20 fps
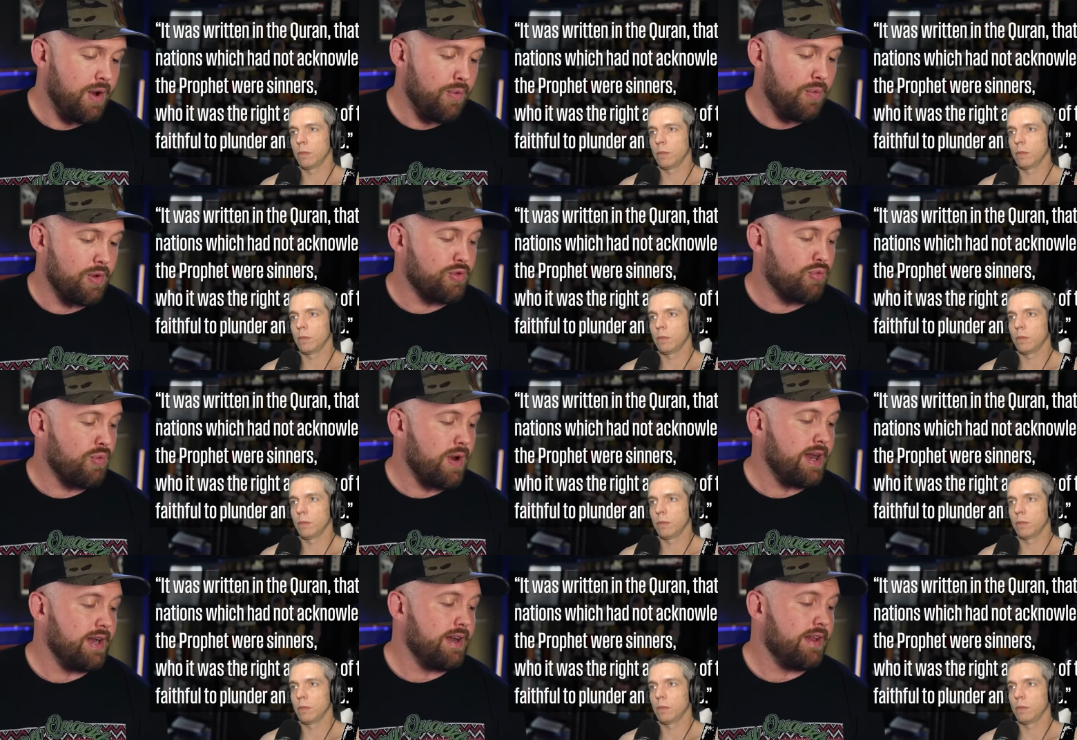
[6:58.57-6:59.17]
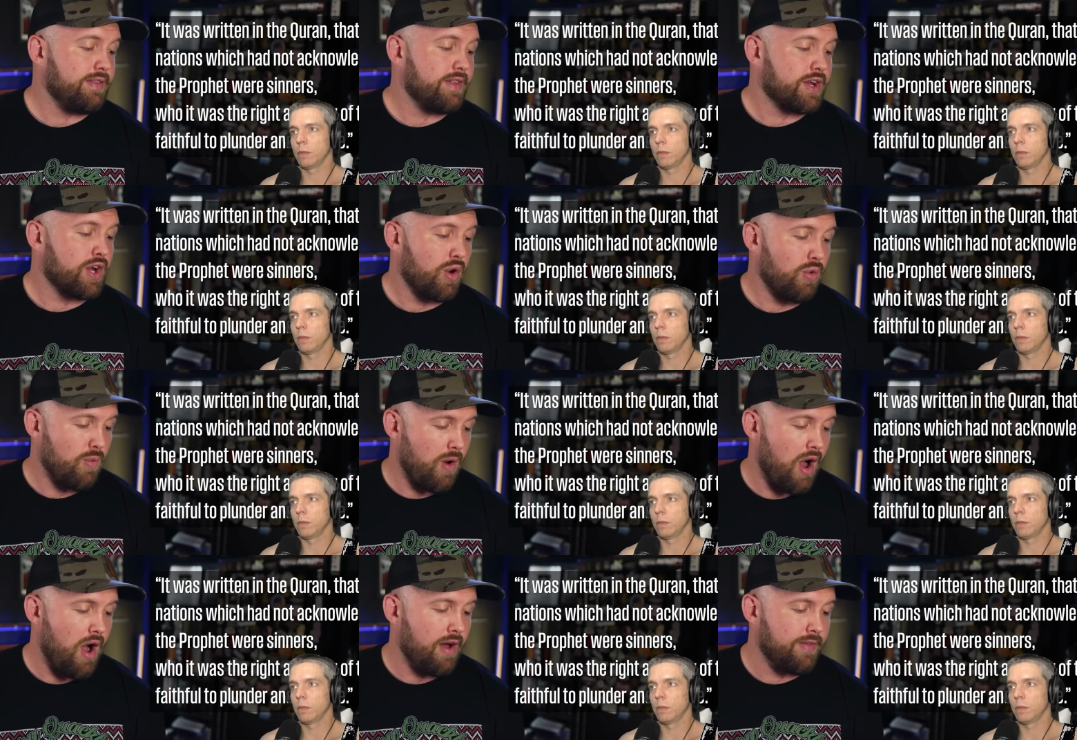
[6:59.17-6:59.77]
Speaker 1: it was written in the
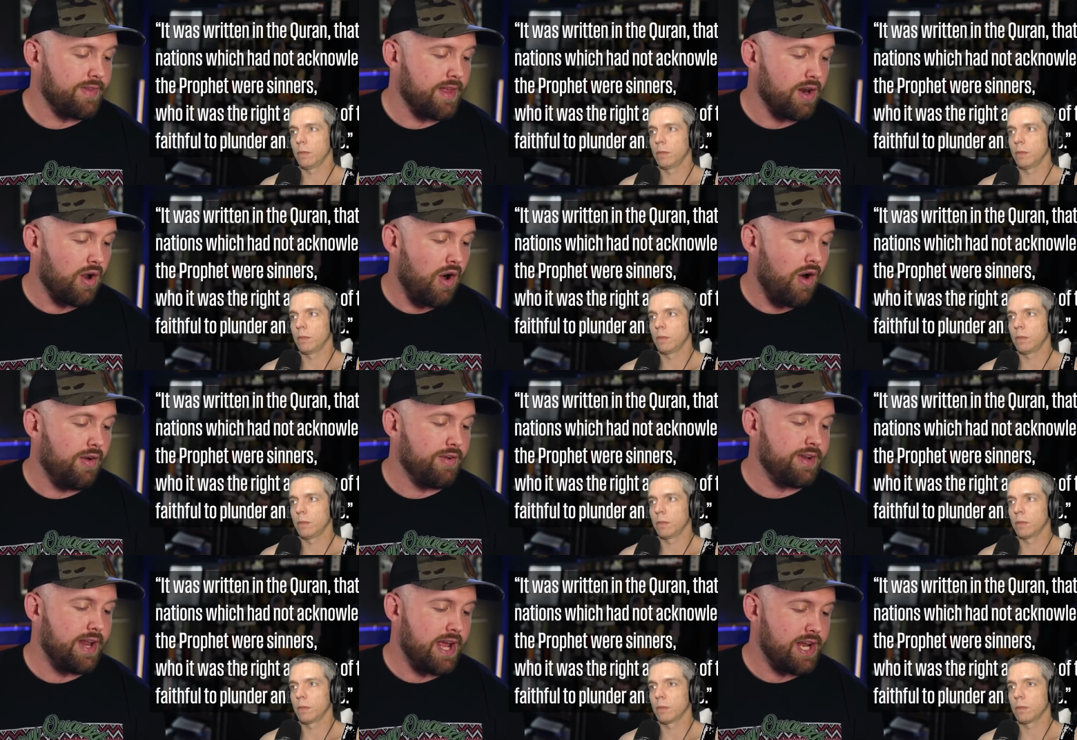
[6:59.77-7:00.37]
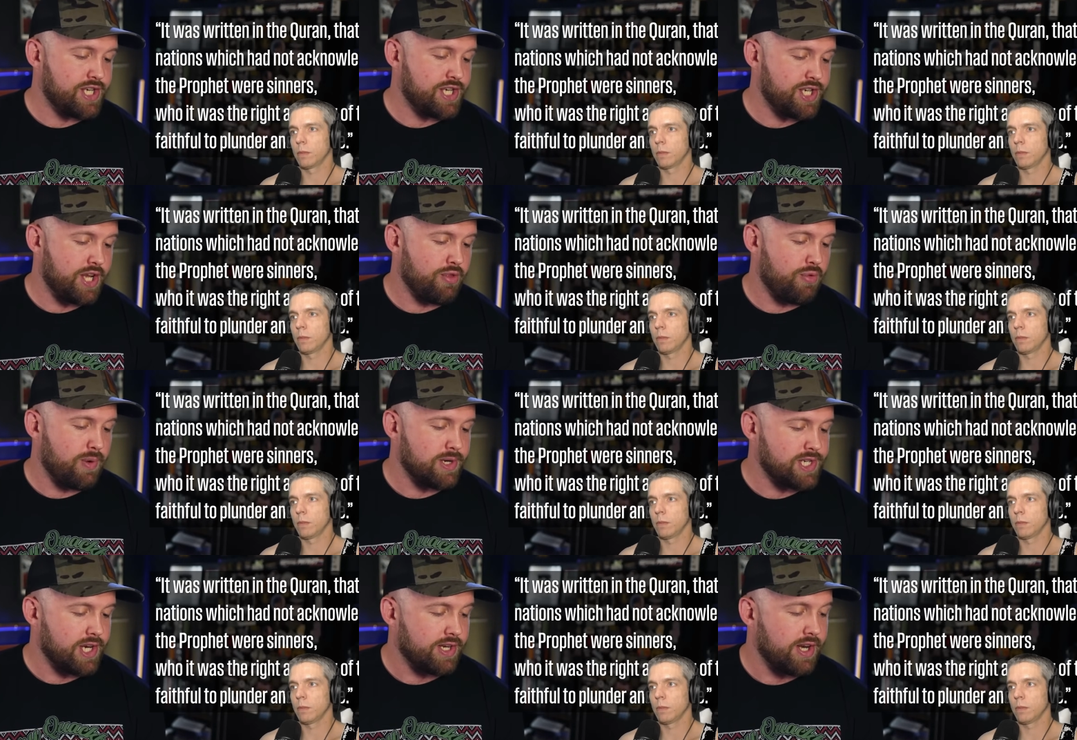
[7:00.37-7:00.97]
Quran that all
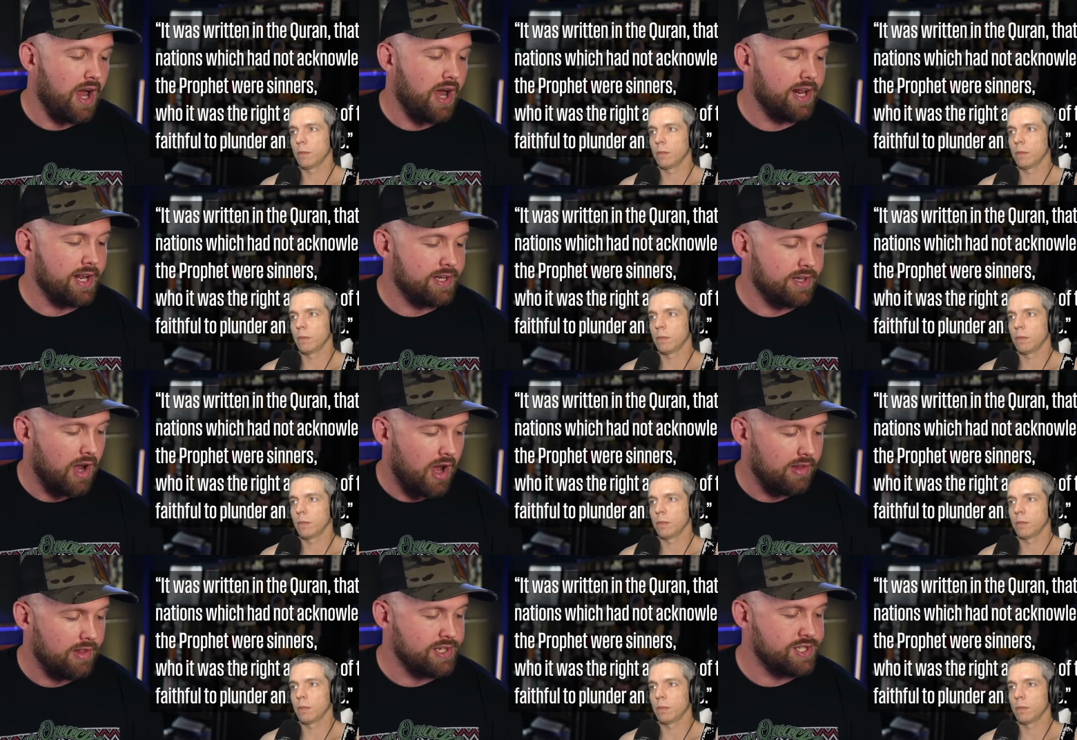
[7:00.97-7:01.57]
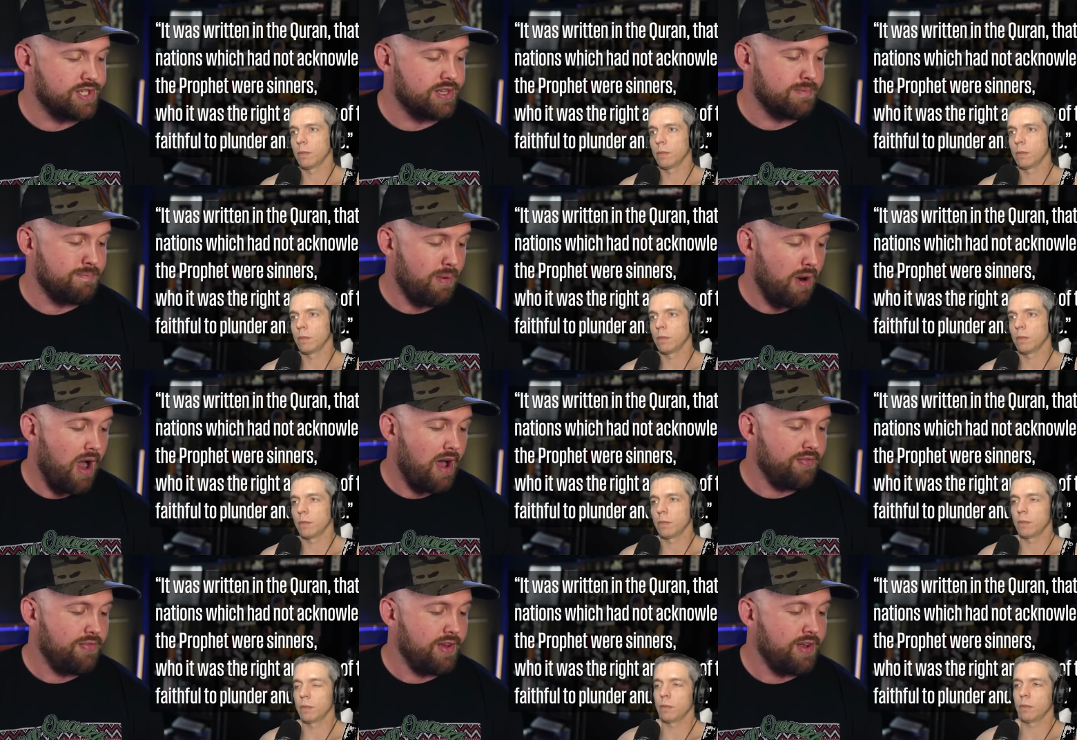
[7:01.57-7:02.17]
nations which had not acknowledged the
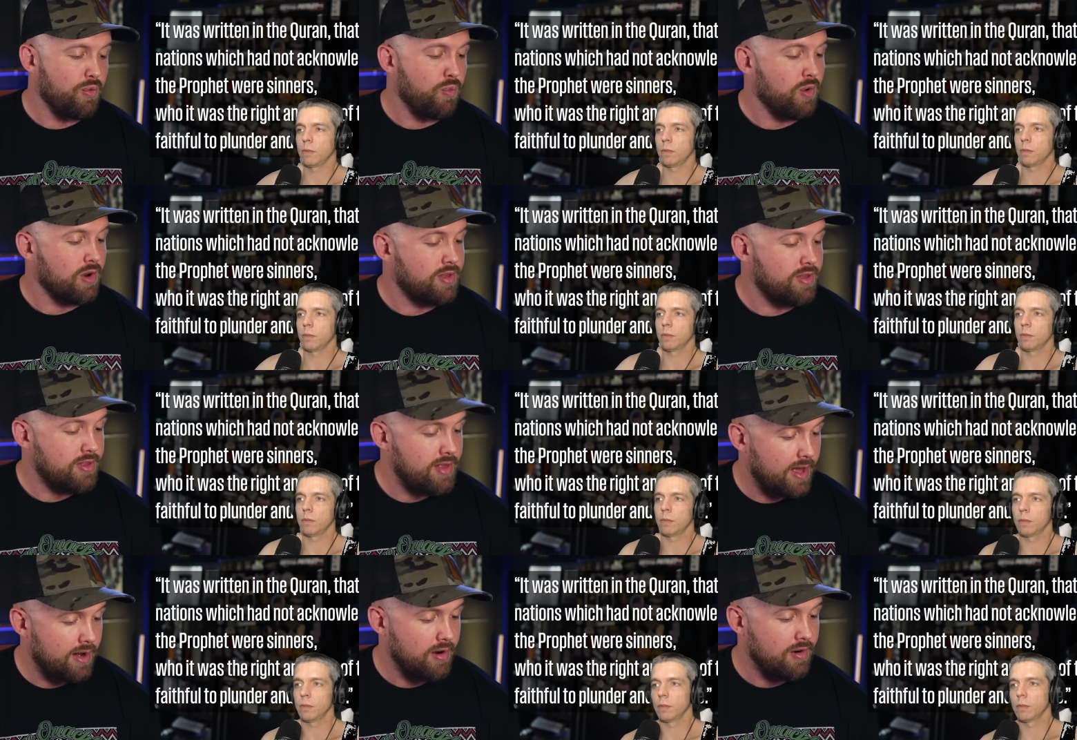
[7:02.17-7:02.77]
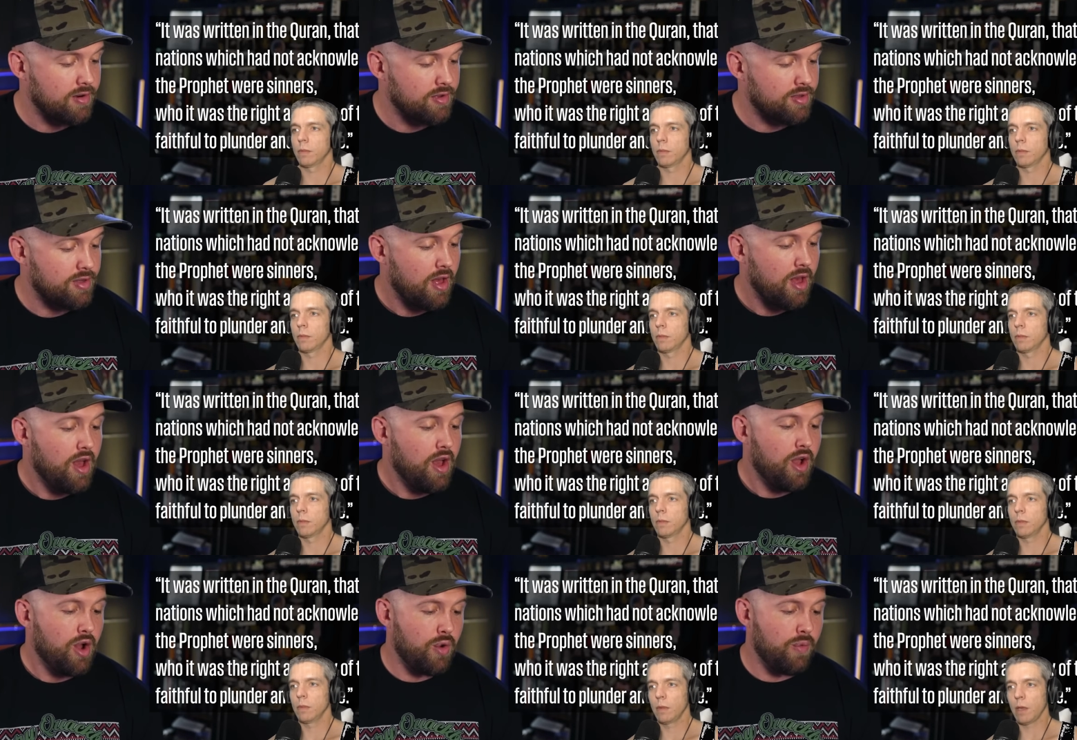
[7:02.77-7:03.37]
prophet were sinners.
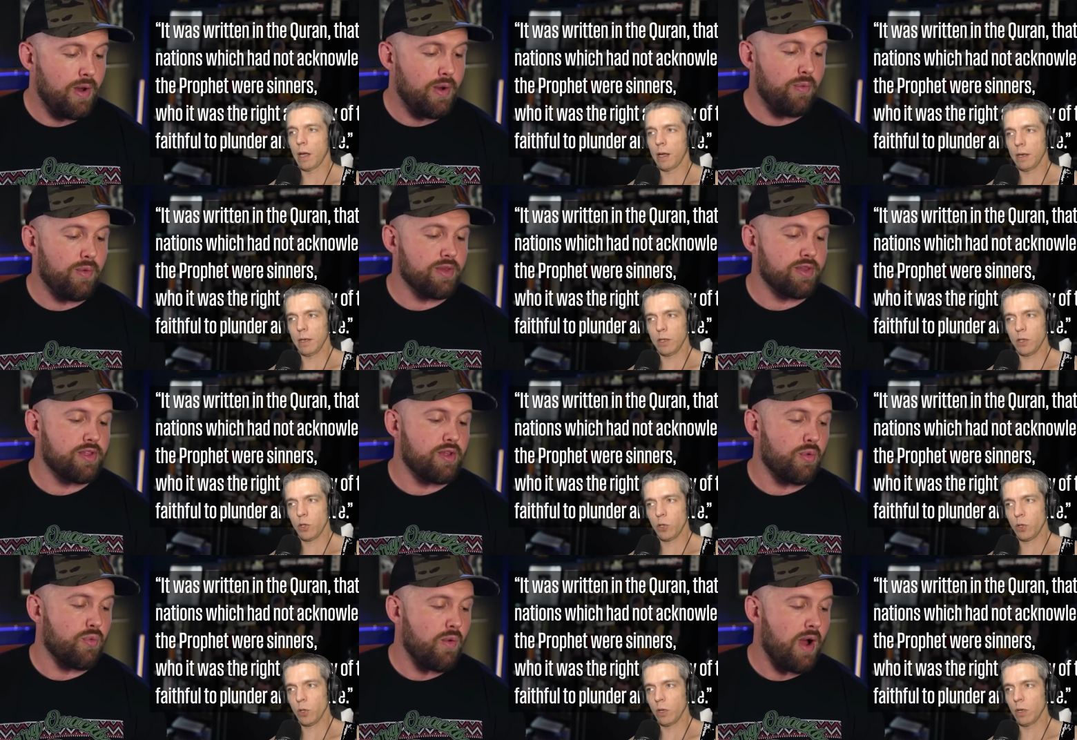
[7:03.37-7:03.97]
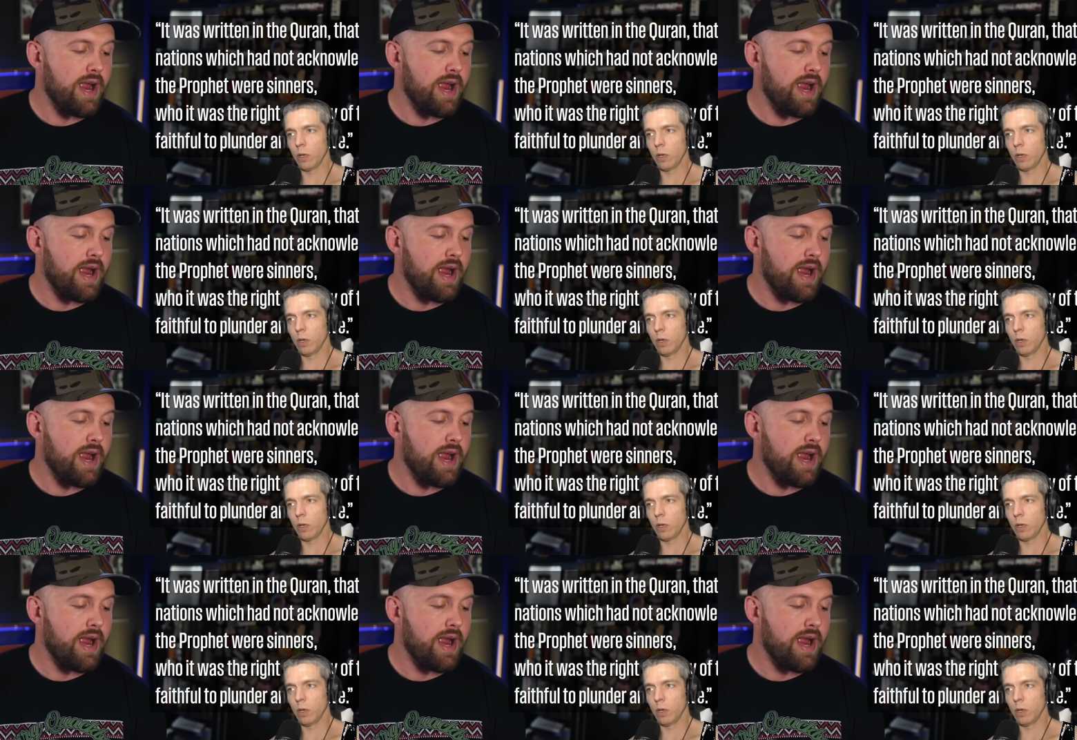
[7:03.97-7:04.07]
That is was true. The